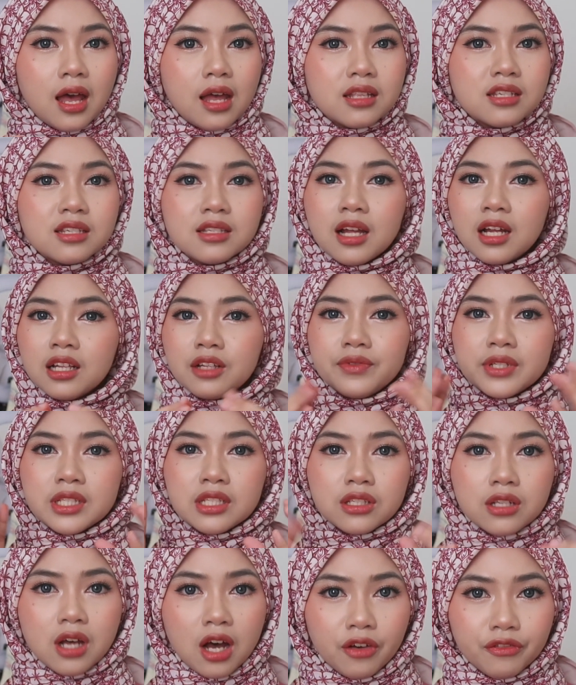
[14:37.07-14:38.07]
It's not
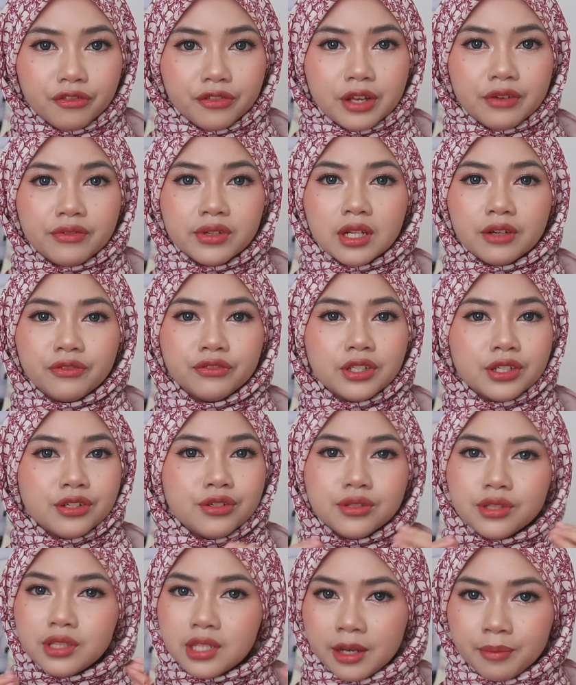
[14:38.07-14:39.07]
even soft even after
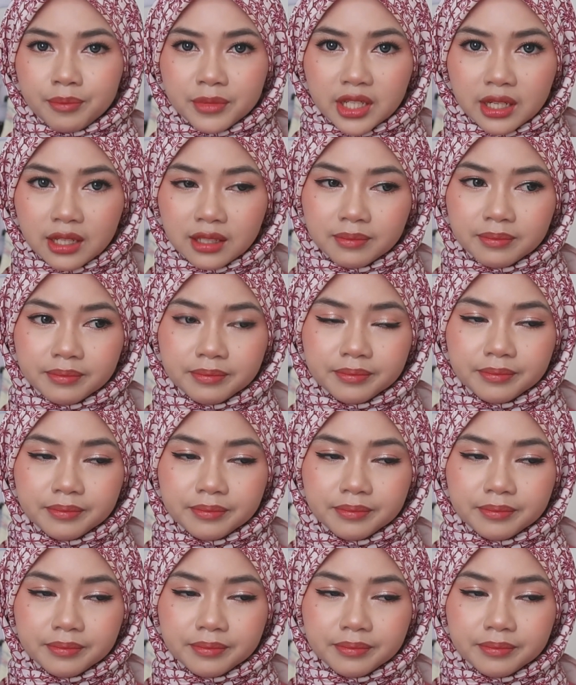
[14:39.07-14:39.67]
you damp them.